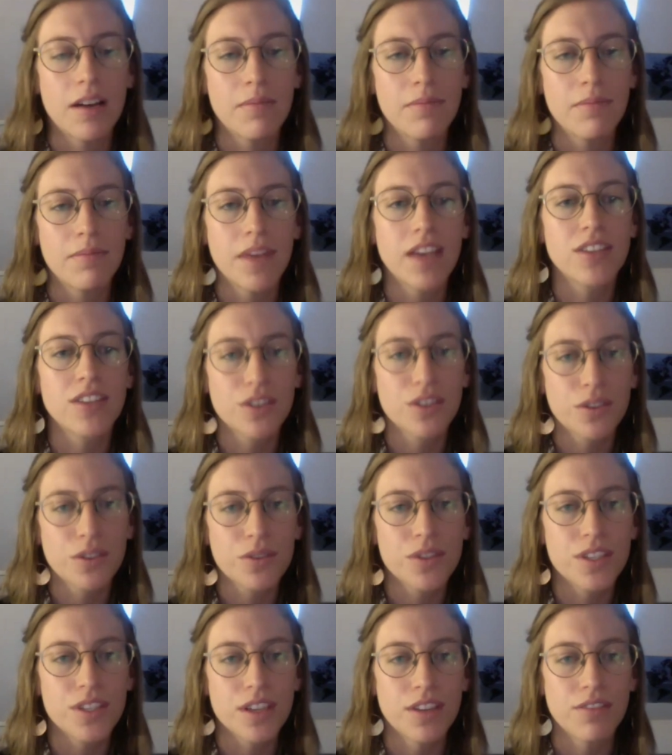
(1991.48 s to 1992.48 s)

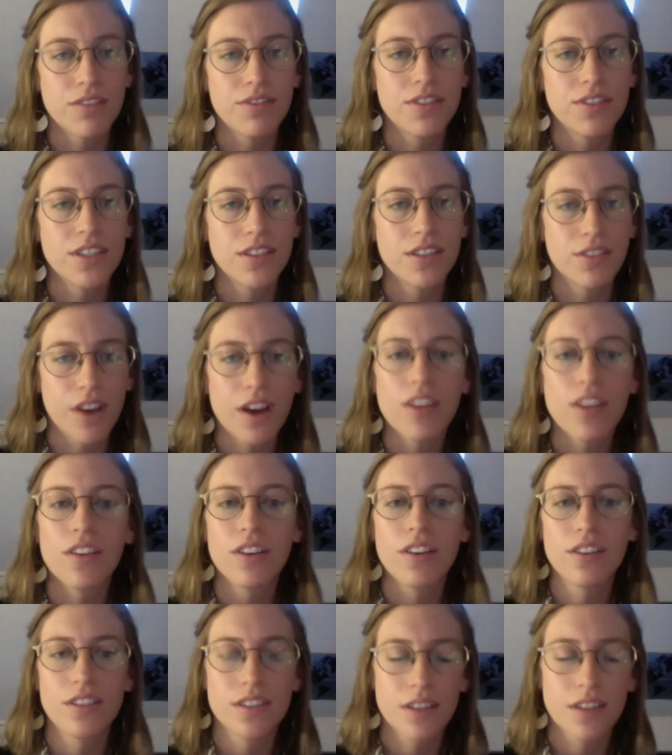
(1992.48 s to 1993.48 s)
exclusive to
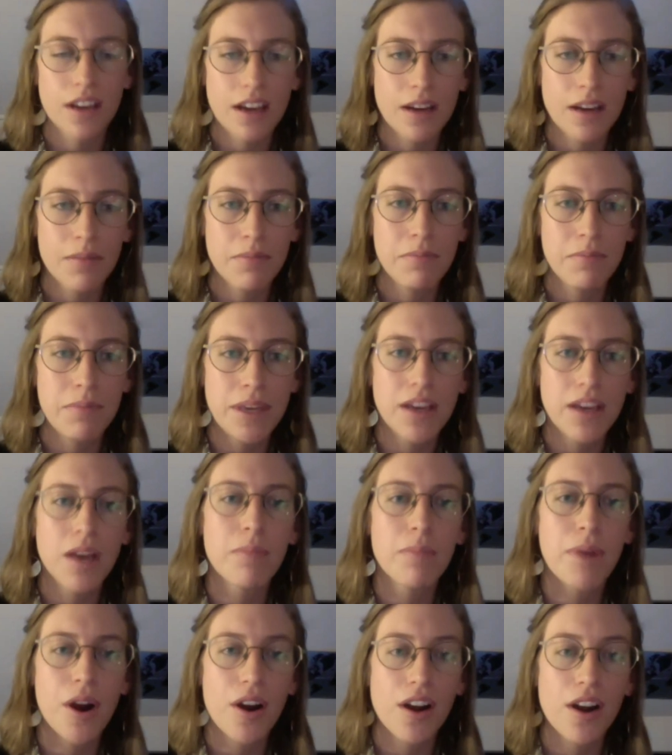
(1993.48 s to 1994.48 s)
others being a
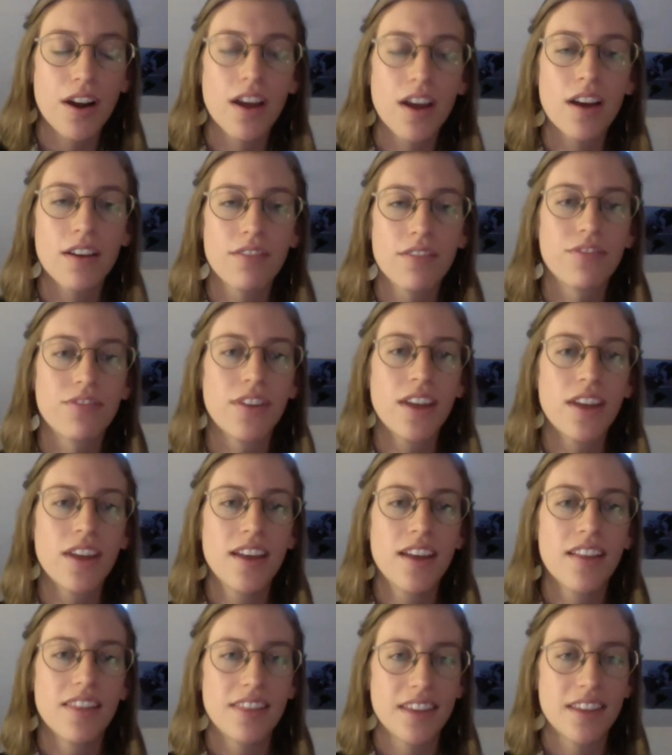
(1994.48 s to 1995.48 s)
part of
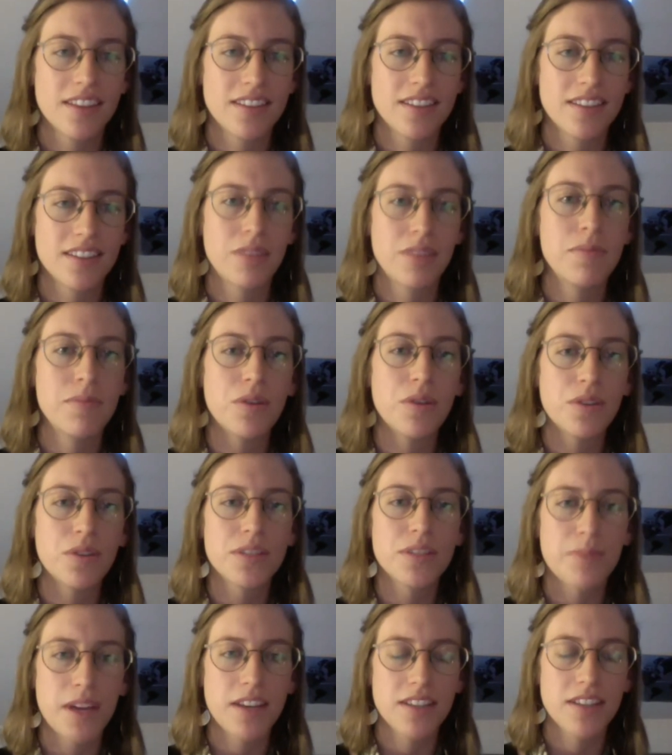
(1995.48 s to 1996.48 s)
this communal
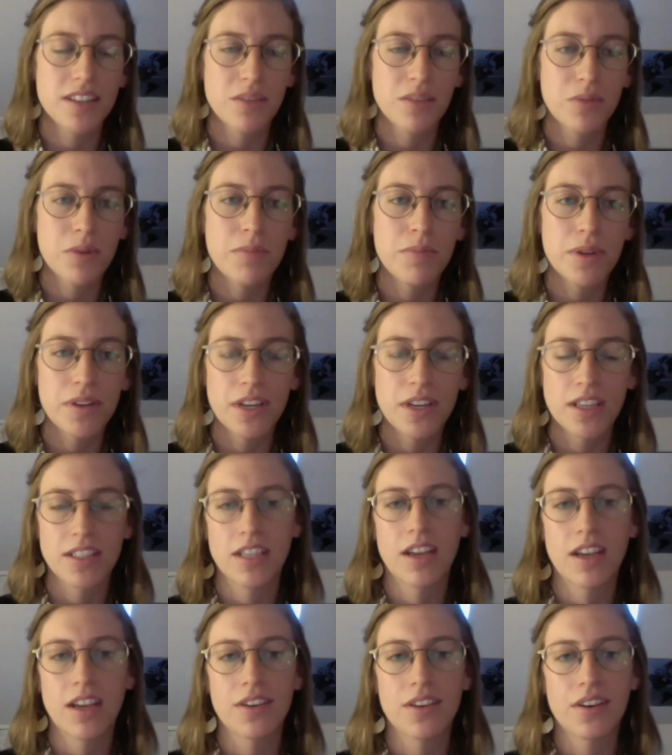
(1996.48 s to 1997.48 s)
space that we're building
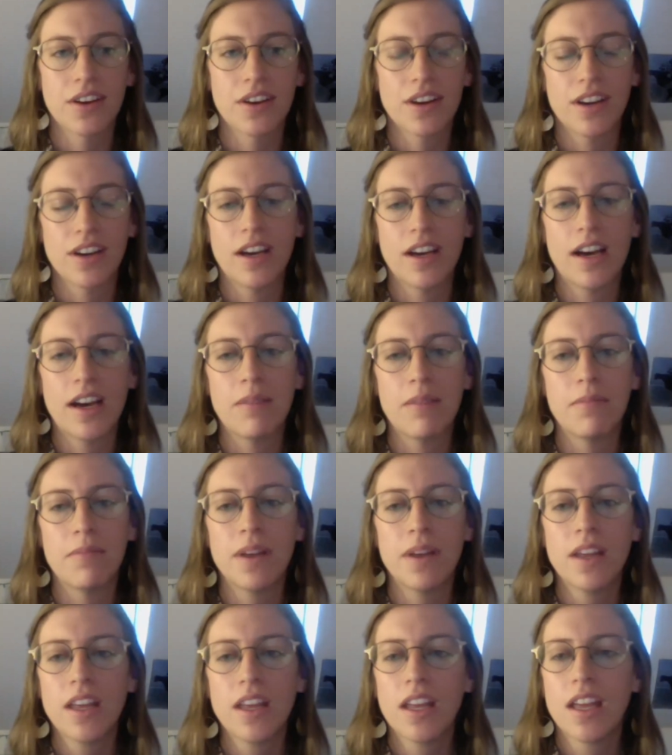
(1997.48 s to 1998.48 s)
together. I
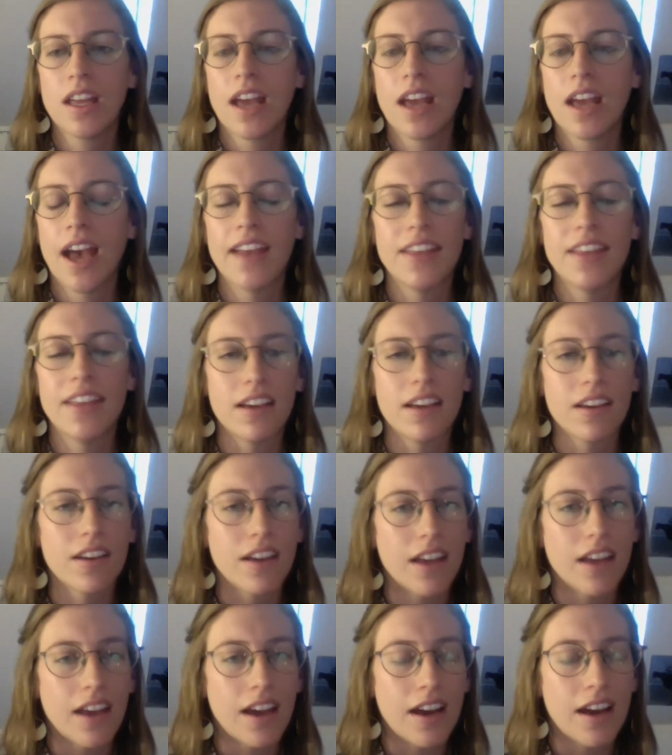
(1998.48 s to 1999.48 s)
think
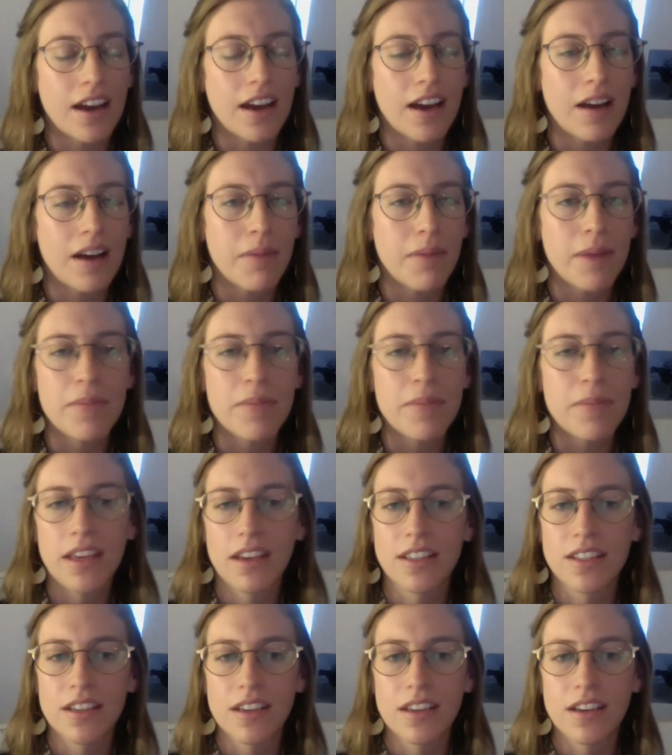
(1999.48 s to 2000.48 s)
I'm thinking
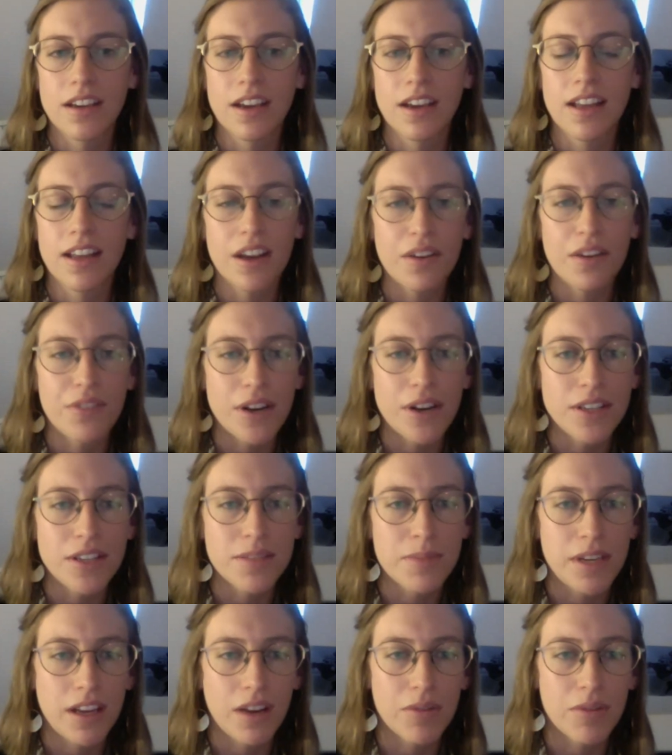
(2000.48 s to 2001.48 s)
to Atlanta Friends
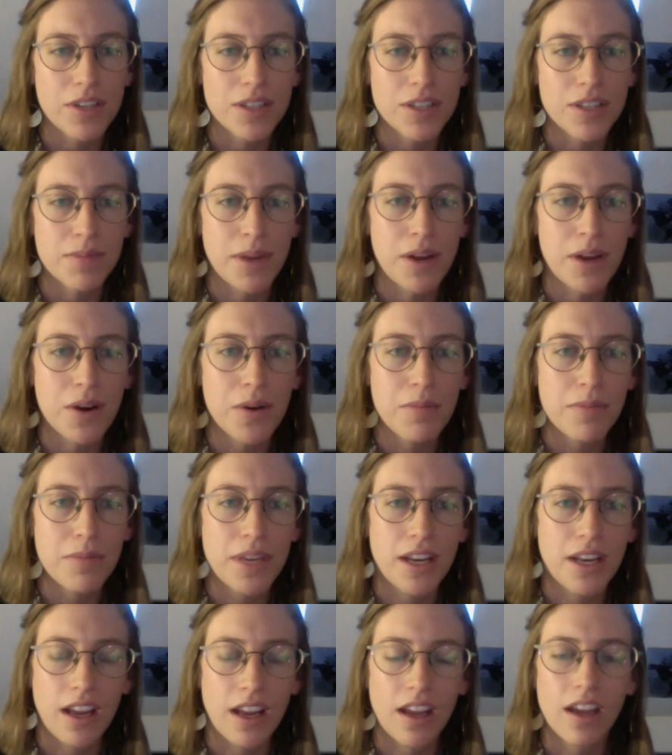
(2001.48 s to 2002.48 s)
Meeting, which is my home
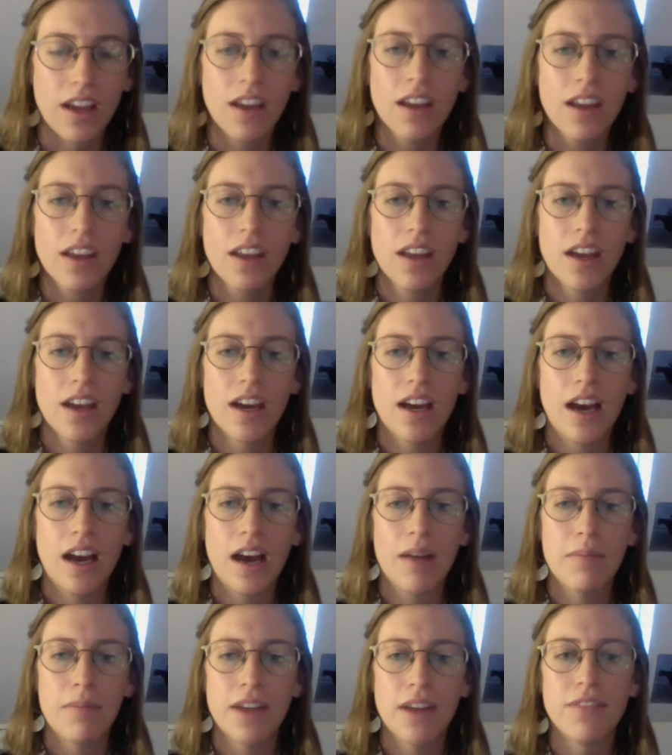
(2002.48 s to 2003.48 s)
meeting,
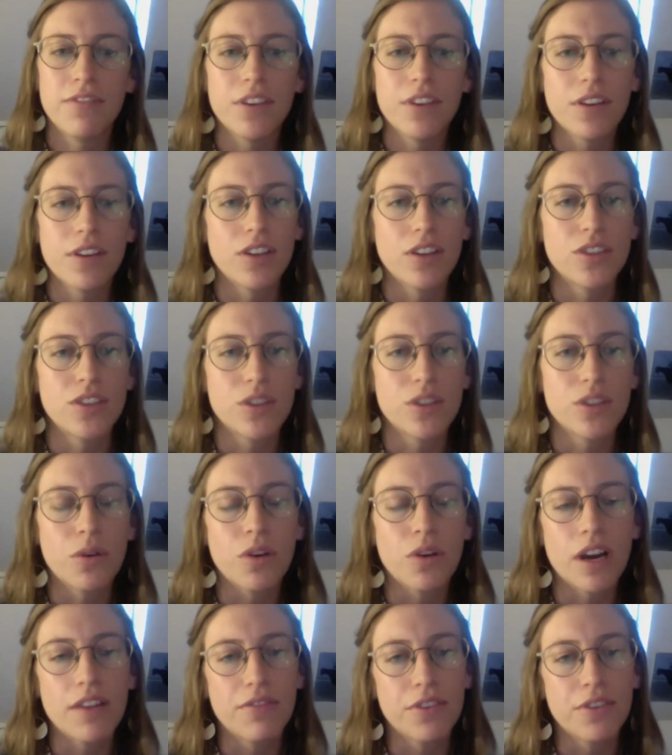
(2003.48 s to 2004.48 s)
and feeling so
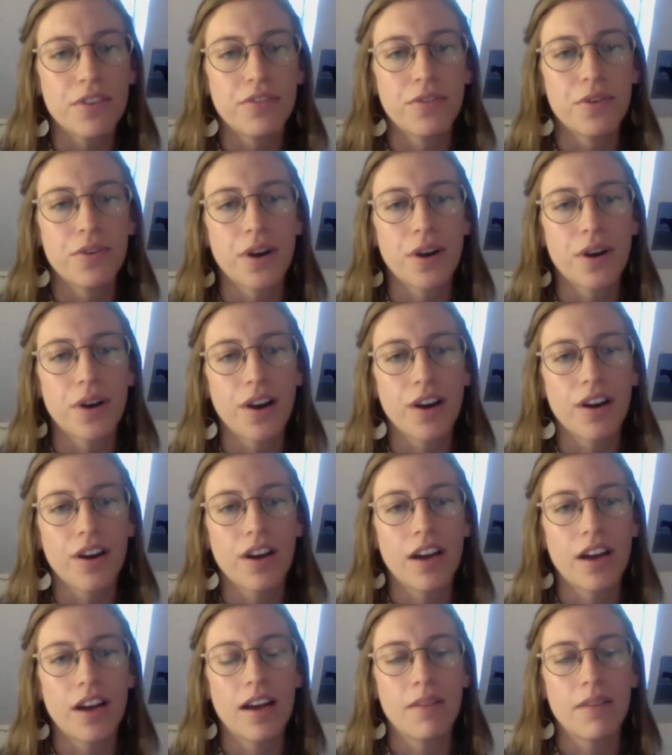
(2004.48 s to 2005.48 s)
grateful for
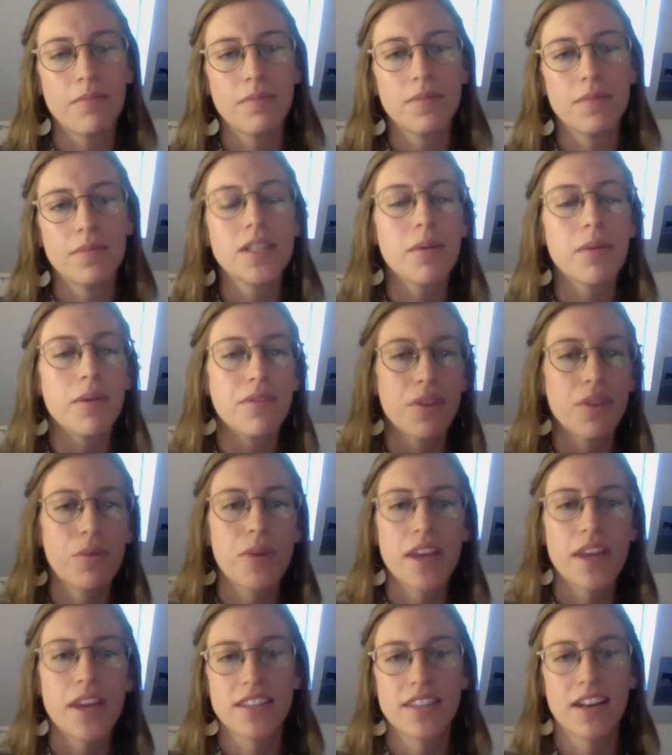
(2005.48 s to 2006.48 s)
some of the
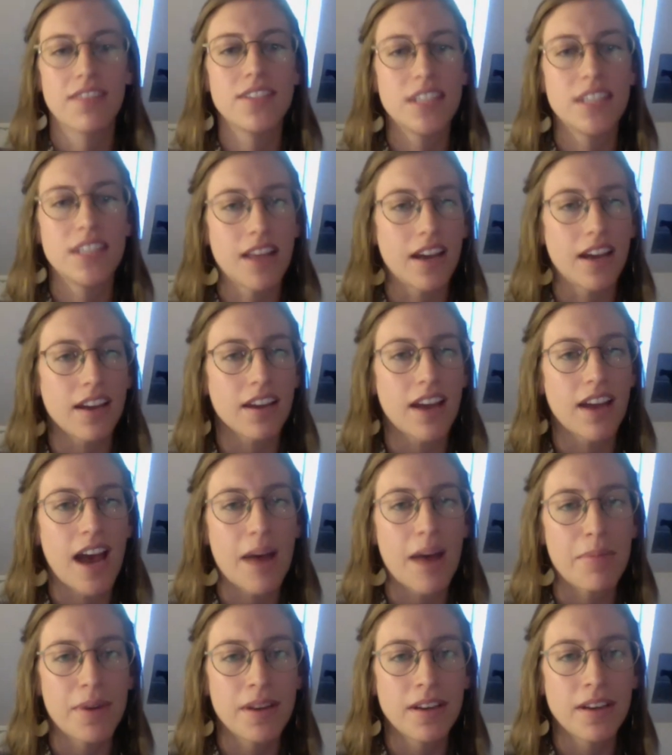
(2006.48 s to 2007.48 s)
ways that I've seen that
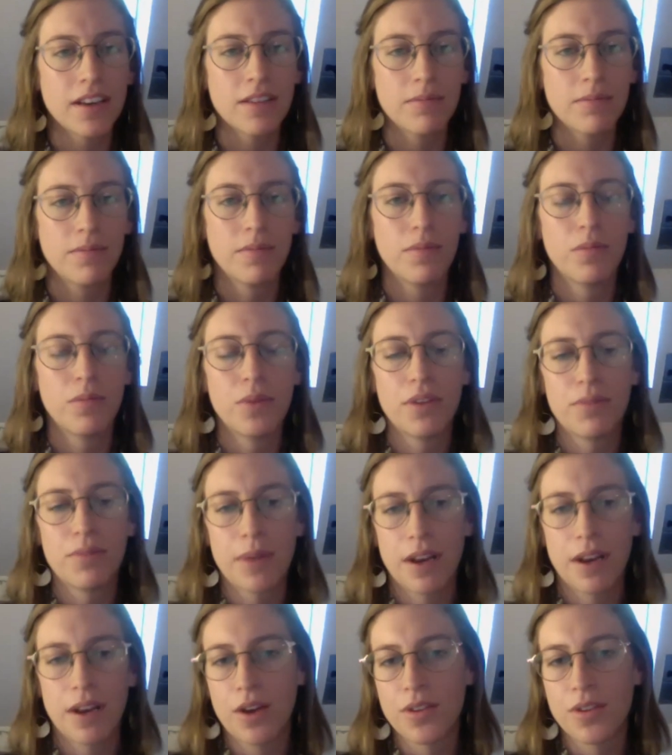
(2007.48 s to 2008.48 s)
happen. We've
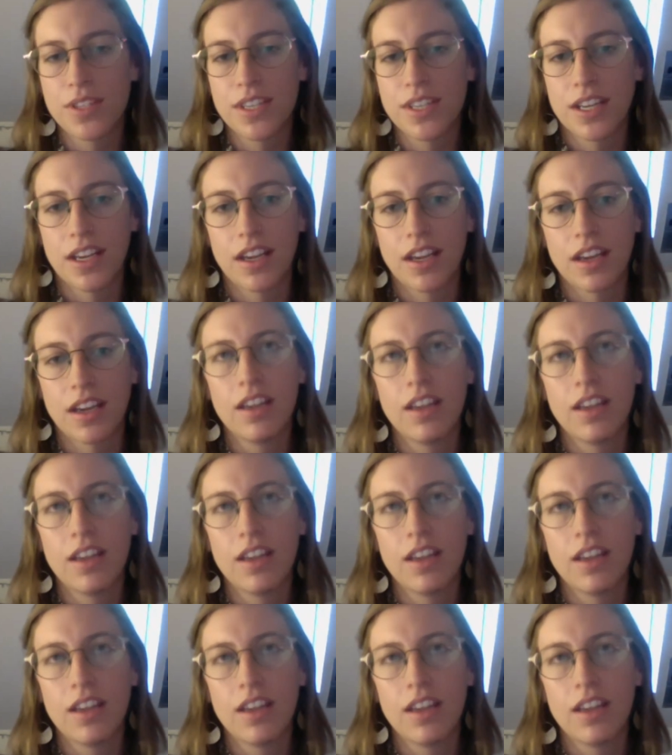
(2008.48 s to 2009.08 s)
been hosting